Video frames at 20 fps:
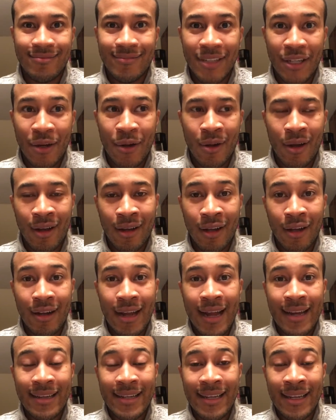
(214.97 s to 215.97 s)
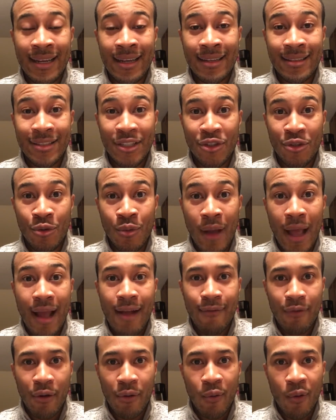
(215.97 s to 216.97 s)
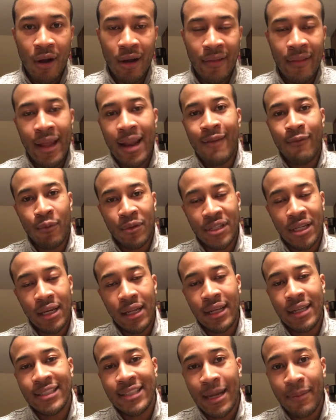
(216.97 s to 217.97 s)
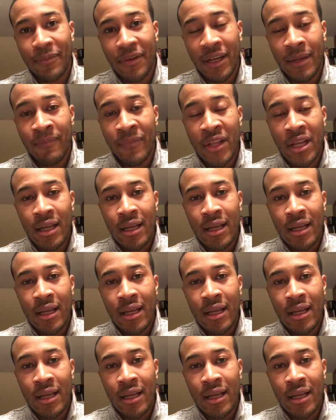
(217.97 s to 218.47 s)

you know, a good idea to everyone and that everyone's going to accept it.